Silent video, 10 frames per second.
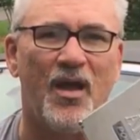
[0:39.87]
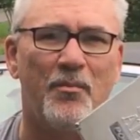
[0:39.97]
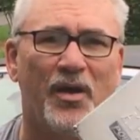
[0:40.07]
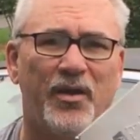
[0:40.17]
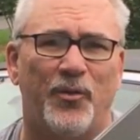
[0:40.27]

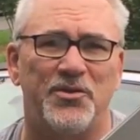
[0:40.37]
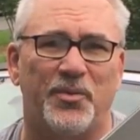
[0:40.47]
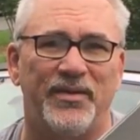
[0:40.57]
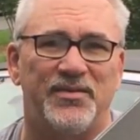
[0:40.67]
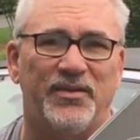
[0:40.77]
Monkey
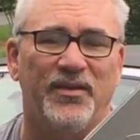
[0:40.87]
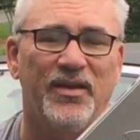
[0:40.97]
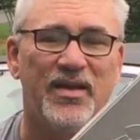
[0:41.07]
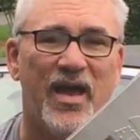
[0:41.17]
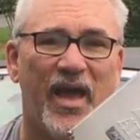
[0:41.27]
Wrench Racing,
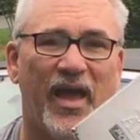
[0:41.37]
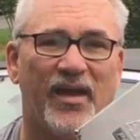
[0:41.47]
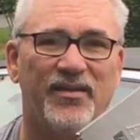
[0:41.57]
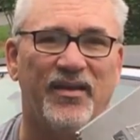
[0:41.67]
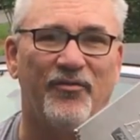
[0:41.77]

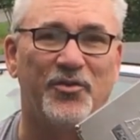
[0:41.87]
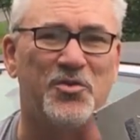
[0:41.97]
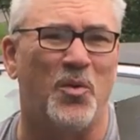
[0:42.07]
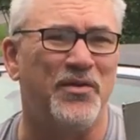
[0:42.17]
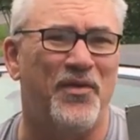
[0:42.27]
and for
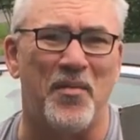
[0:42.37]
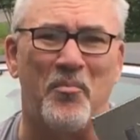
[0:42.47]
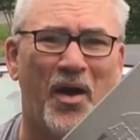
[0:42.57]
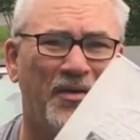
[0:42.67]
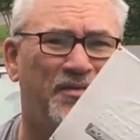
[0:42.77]

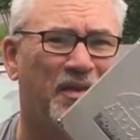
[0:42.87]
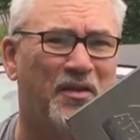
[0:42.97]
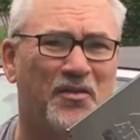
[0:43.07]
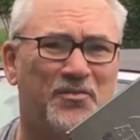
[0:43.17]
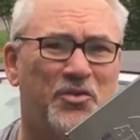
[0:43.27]
25 bucks
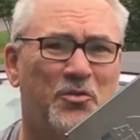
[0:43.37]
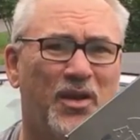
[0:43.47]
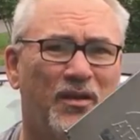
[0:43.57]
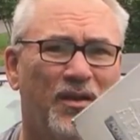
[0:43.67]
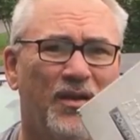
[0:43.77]
they'll tune
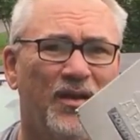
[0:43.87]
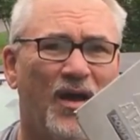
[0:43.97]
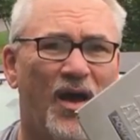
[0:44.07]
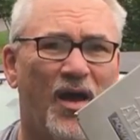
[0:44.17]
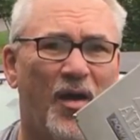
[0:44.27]
it.
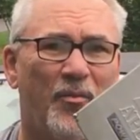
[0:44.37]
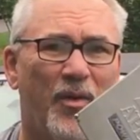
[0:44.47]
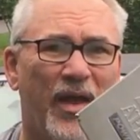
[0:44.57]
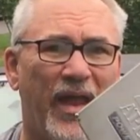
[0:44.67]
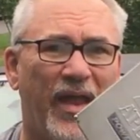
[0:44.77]

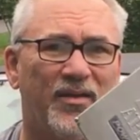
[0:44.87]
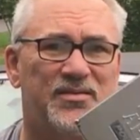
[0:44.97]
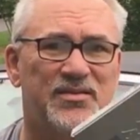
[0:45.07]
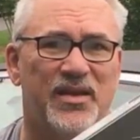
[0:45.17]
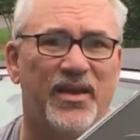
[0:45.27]
And
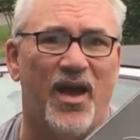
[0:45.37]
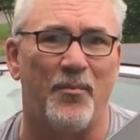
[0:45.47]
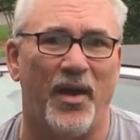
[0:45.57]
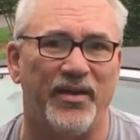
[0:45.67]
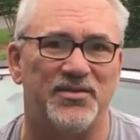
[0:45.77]
since I
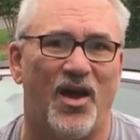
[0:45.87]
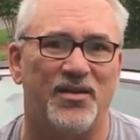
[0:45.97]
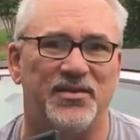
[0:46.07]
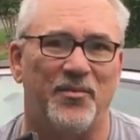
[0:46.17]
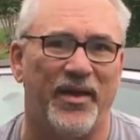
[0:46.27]
got my
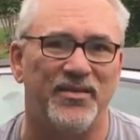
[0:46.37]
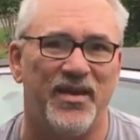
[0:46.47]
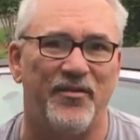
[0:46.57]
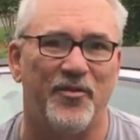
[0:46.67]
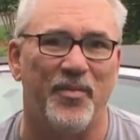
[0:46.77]
exhaust and my
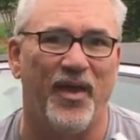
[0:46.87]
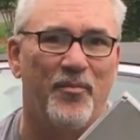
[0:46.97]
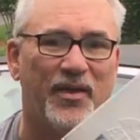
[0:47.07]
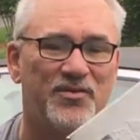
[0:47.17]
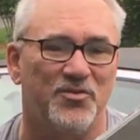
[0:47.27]
intake from
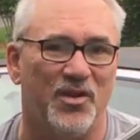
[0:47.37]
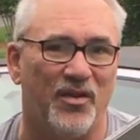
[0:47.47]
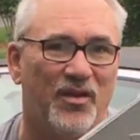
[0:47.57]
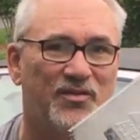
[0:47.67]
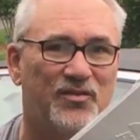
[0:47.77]
them, they tuned it
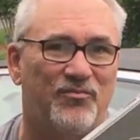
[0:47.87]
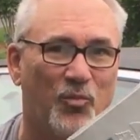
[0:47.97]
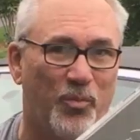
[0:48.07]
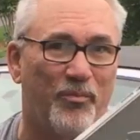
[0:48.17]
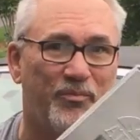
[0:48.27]

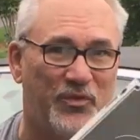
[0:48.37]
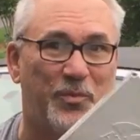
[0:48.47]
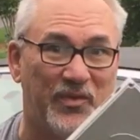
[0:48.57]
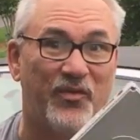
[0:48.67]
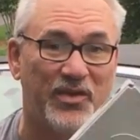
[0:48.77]

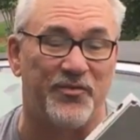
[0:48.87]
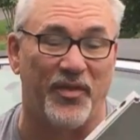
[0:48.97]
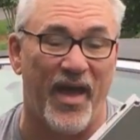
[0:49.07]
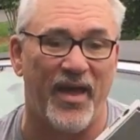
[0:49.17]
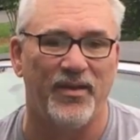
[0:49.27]
specifically
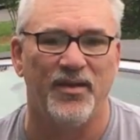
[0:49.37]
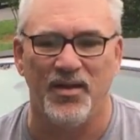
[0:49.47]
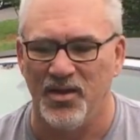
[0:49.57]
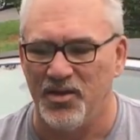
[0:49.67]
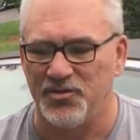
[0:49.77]
for that.
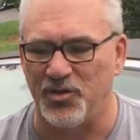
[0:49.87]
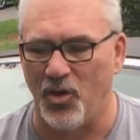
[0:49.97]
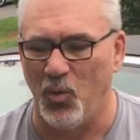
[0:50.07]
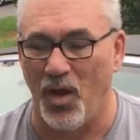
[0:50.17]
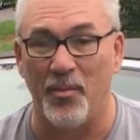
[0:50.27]

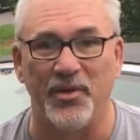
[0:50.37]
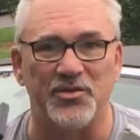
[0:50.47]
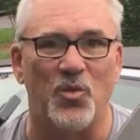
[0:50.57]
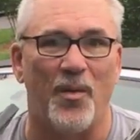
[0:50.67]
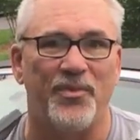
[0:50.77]
So I'm going
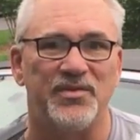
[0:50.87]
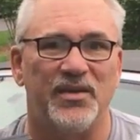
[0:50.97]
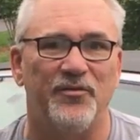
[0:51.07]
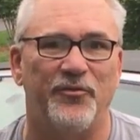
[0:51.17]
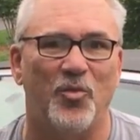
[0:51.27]
to swap
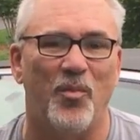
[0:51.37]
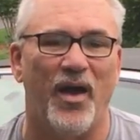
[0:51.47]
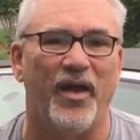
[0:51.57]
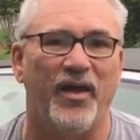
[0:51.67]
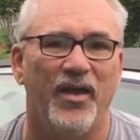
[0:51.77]
this in for
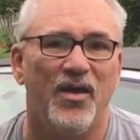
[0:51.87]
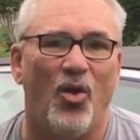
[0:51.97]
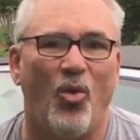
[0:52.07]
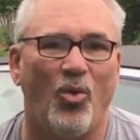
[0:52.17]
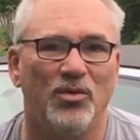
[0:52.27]
my
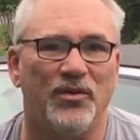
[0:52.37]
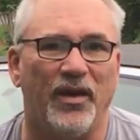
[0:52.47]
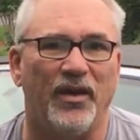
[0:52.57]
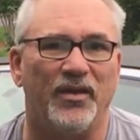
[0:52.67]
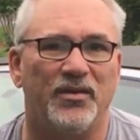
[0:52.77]
old
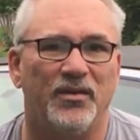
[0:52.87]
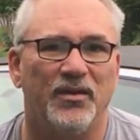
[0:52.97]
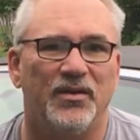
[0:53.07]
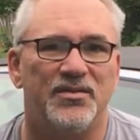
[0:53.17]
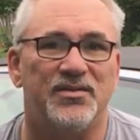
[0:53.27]

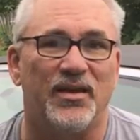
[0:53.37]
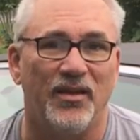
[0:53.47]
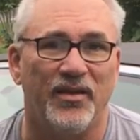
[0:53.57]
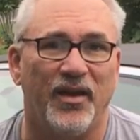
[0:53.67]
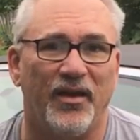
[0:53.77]

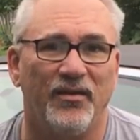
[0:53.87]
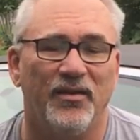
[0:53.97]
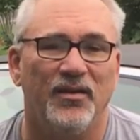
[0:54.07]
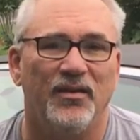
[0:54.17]
Celica